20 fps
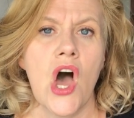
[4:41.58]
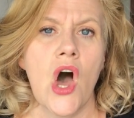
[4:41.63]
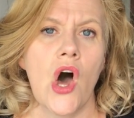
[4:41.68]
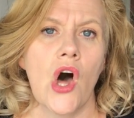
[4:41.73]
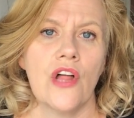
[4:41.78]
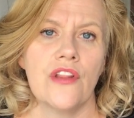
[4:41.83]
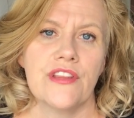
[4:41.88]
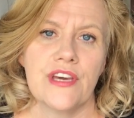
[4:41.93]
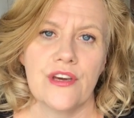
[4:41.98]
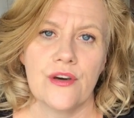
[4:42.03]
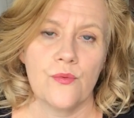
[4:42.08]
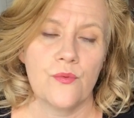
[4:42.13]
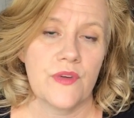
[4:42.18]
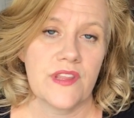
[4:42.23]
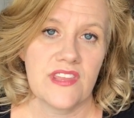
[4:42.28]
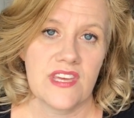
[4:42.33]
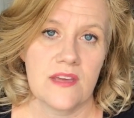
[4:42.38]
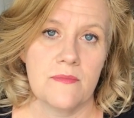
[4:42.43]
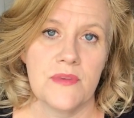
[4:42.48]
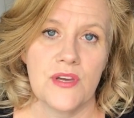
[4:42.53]
Although
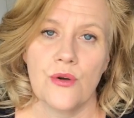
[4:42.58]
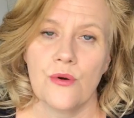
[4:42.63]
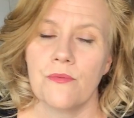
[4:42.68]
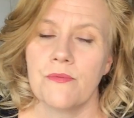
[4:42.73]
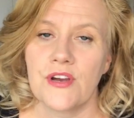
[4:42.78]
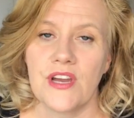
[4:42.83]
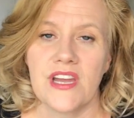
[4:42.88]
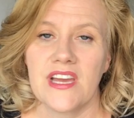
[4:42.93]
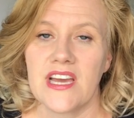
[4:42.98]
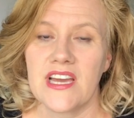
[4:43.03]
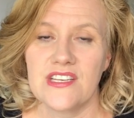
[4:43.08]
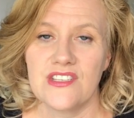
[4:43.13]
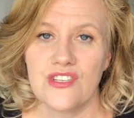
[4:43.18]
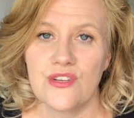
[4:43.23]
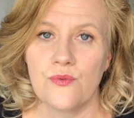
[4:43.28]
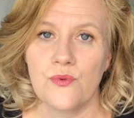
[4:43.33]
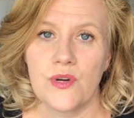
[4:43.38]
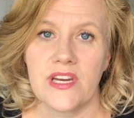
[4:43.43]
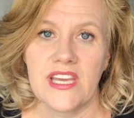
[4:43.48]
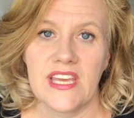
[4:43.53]
with him Ubering, I
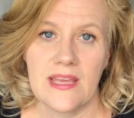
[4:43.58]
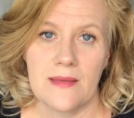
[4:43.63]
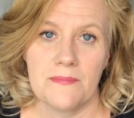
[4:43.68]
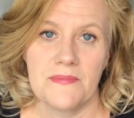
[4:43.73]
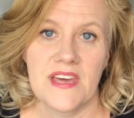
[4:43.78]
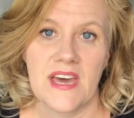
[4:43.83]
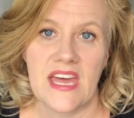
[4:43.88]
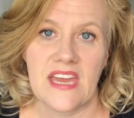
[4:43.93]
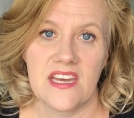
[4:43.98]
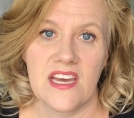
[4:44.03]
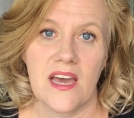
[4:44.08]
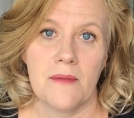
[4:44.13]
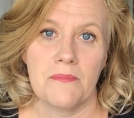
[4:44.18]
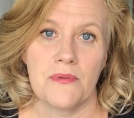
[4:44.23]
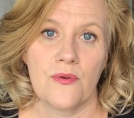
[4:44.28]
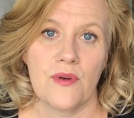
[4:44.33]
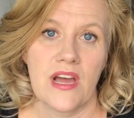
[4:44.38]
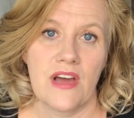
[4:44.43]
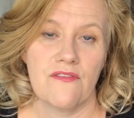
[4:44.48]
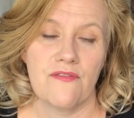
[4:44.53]
do want to keep that up
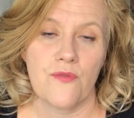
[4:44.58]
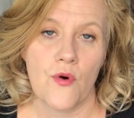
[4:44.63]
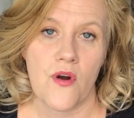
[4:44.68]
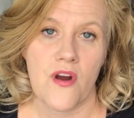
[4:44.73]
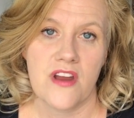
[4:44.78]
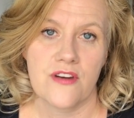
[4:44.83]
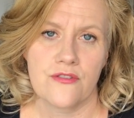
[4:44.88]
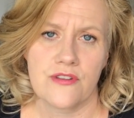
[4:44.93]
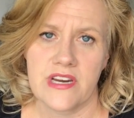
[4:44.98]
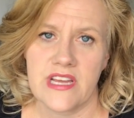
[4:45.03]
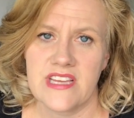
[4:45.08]
around 400.